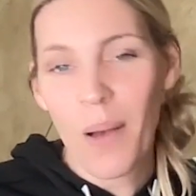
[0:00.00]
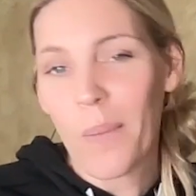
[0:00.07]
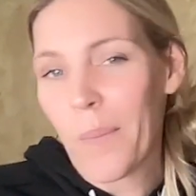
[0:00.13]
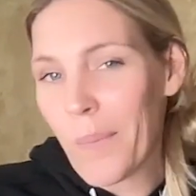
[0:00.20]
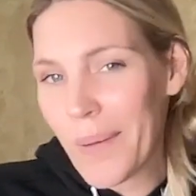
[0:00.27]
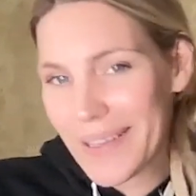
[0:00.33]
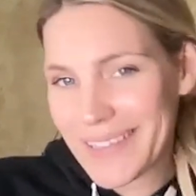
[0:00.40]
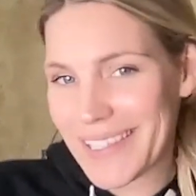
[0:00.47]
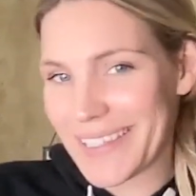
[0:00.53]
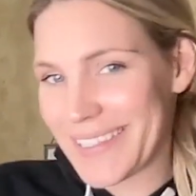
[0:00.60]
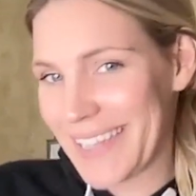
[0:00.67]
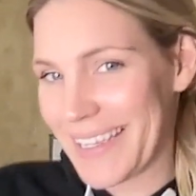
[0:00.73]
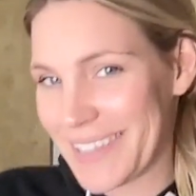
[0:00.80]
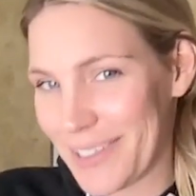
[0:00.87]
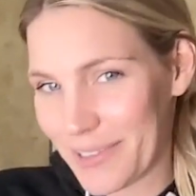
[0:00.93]
what
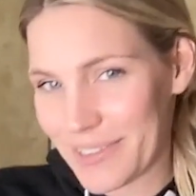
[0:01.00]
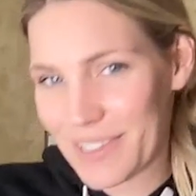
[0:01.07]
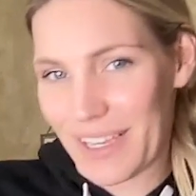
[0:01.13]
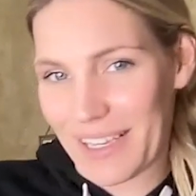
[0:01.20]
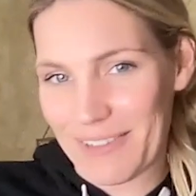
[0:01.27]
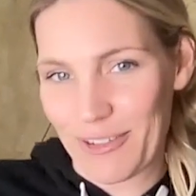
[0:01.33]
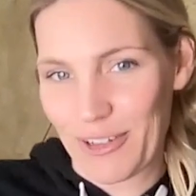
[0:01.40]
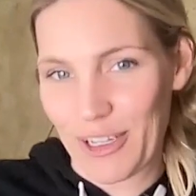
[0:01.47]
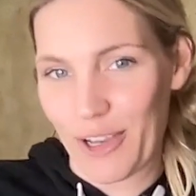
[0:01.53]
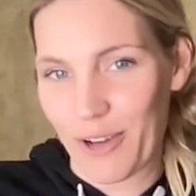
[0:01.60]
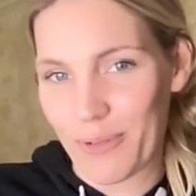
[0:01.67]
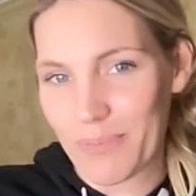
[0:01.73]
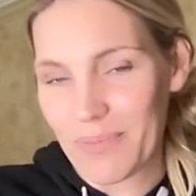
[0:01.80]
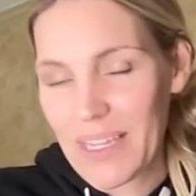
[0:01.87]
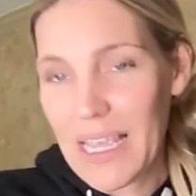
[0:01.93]
success looks like for you.